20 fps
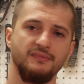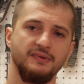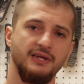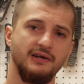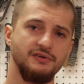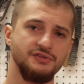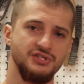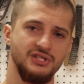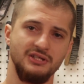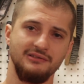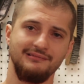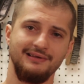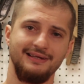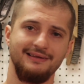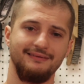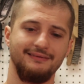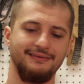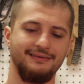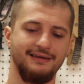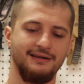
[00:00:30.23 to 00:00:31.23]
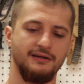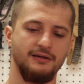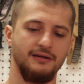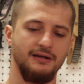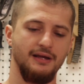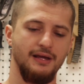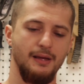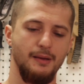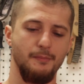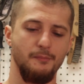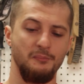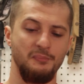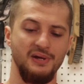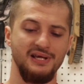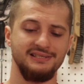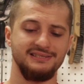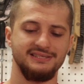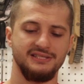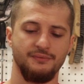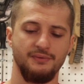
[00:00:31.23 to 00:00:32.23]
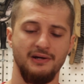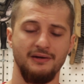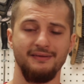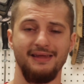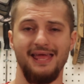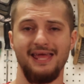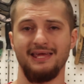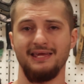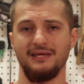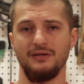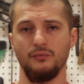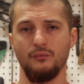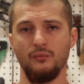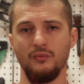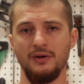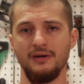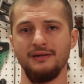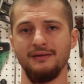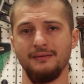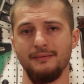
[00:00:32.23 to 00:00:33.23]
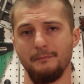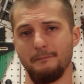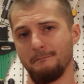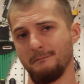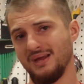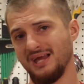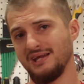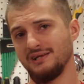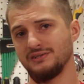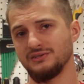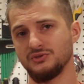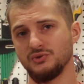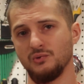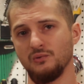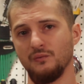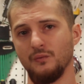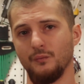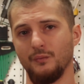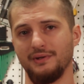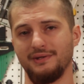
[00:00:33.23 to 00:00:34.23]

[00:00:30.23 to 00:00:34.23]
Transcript: Now generally they're based around a one main tool,